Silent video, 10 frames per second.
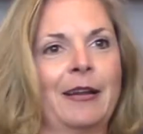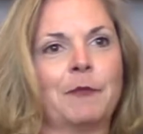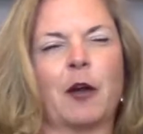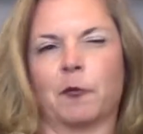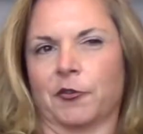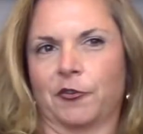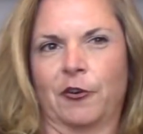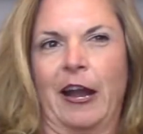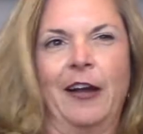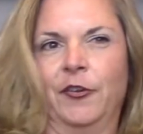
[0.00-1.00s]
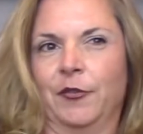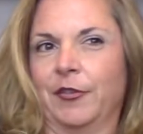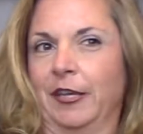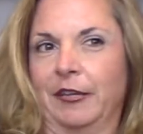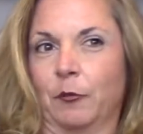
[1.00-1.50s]
and I'm not real sure how you
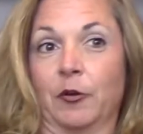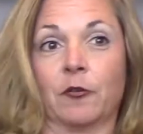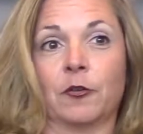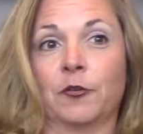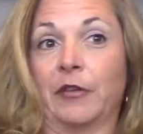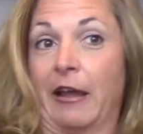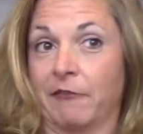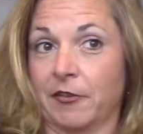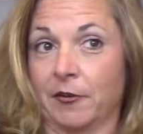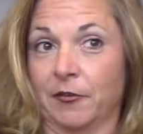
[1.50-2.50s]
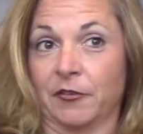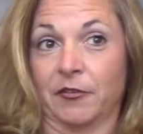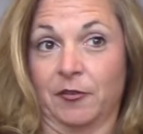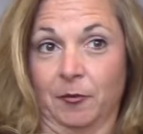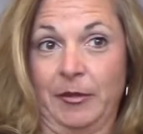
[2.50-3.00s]
think we're going to lose half of those
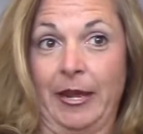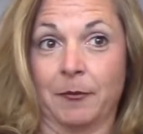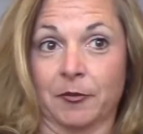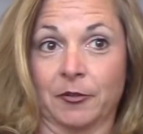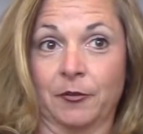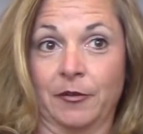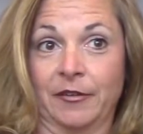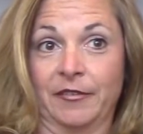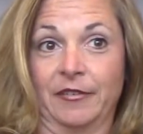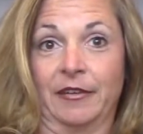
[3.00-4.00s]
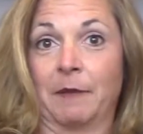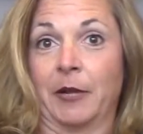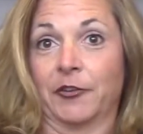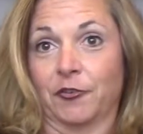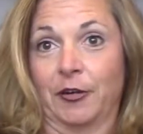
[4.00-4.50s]
and still be able to do this, and I'm
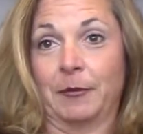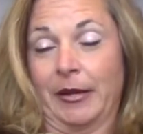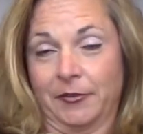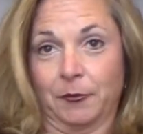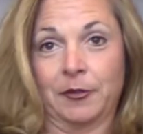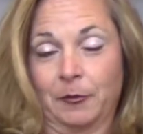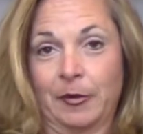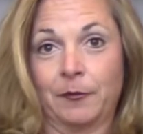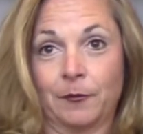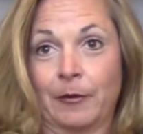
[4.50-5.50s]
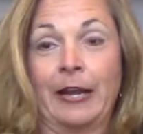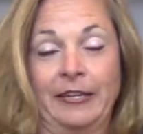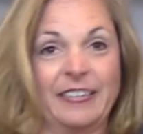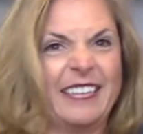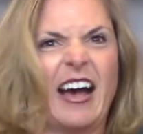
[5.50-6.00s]
not sure it's really
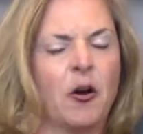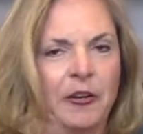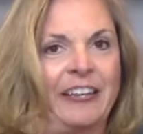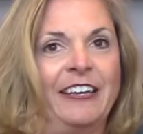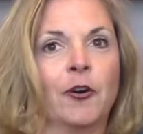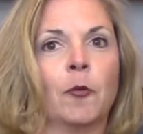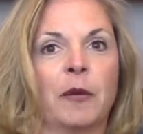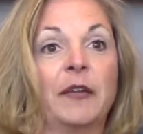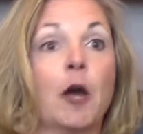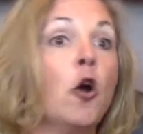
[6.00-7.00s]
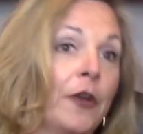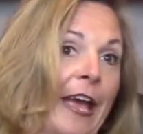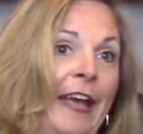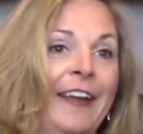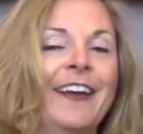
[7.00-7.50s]
ready to die on a hill, but
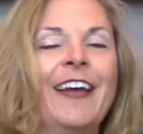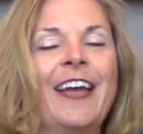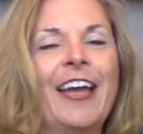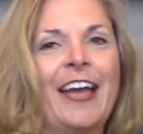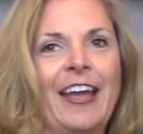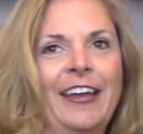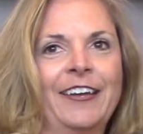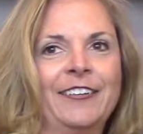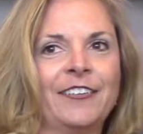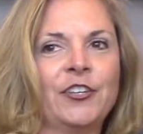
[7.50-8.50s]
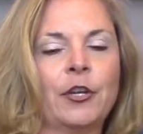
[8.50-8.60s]
okay. And,